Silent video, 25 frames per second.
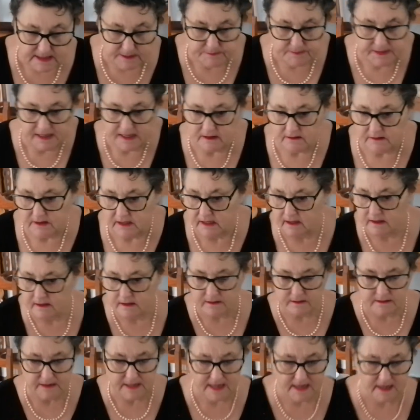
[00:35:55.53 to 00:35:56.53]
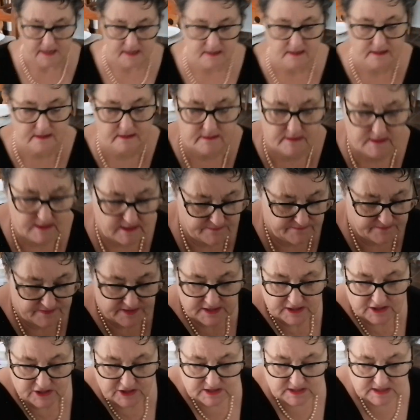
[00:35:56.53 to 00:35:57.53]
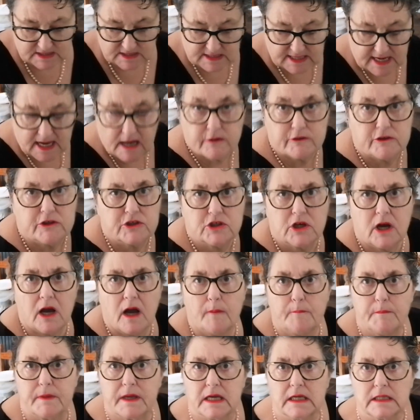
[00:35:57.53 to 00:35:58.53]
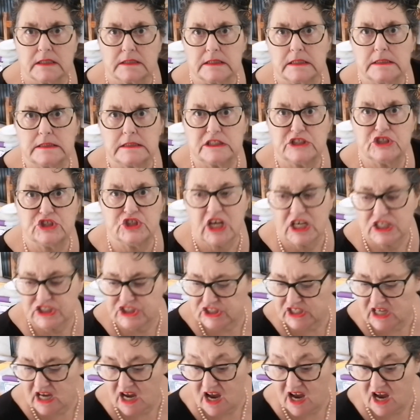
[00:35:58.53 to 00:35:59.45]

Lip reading: up down here and finish this countertop because it's just